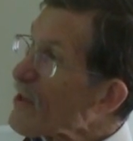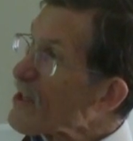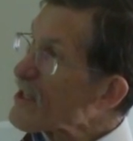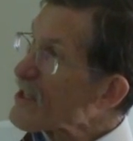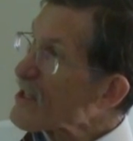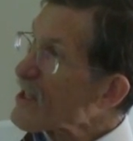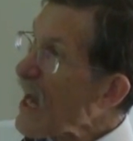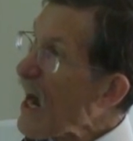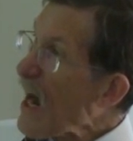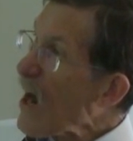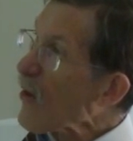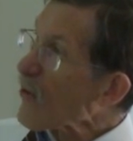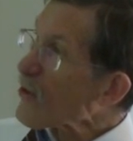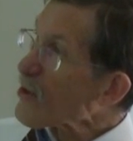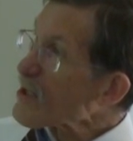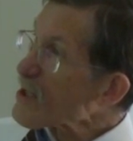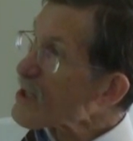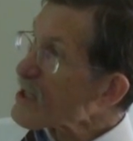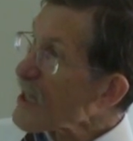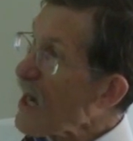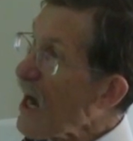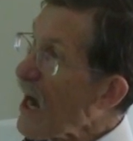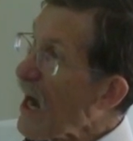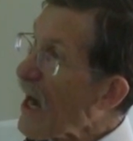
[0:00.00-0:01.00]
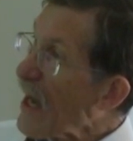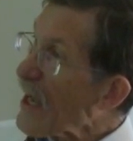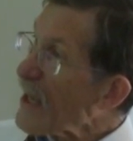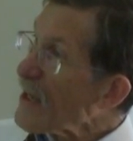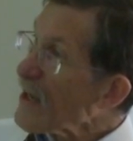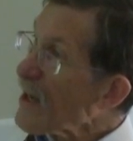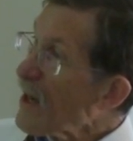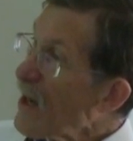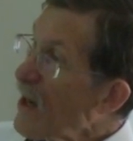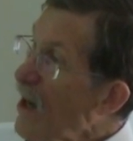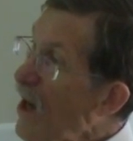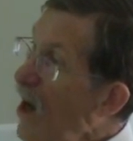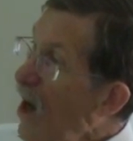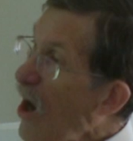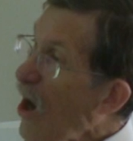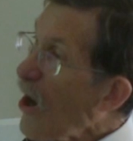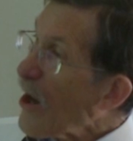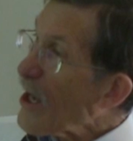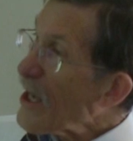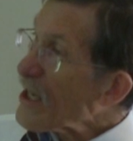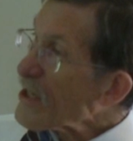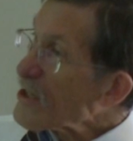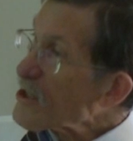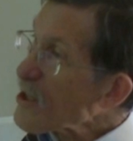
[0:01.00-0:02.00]
south side
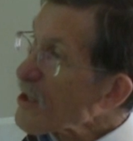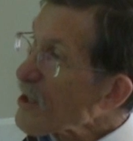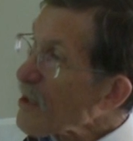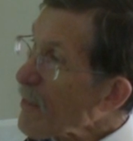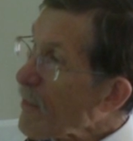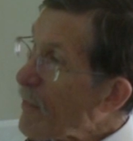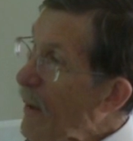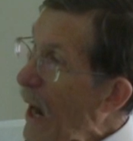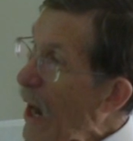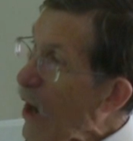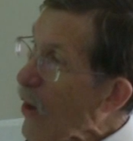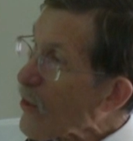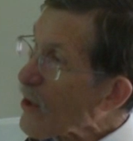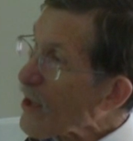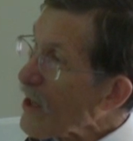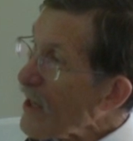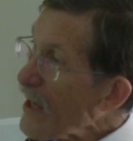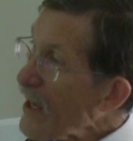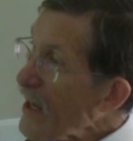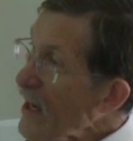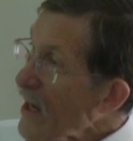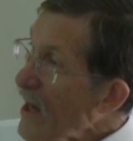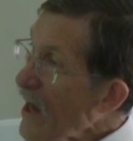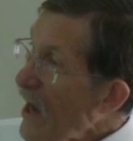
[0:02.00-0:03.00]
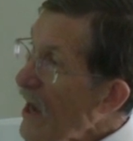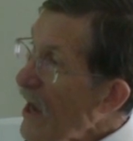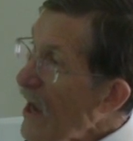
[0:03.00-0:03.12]
into the balcony